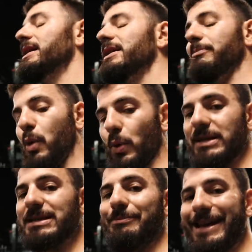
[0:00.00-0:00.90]
The point
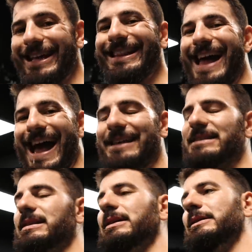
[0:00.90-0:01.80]
is to make it
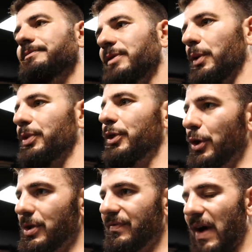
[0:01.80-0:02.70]
last, you know,
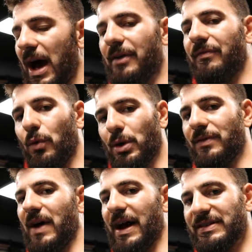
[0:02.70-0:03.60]
35,
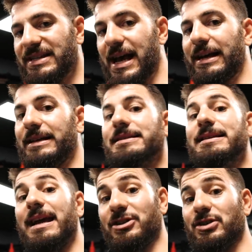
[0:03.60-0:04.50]
45 seconds,
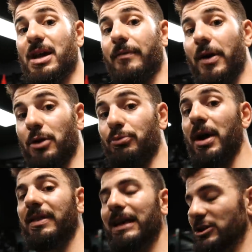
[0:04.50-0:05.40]
get yourself out of
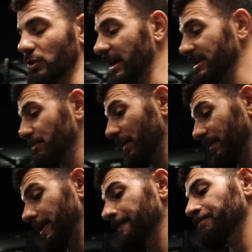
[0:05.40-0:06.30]
breath, get your legs puffy.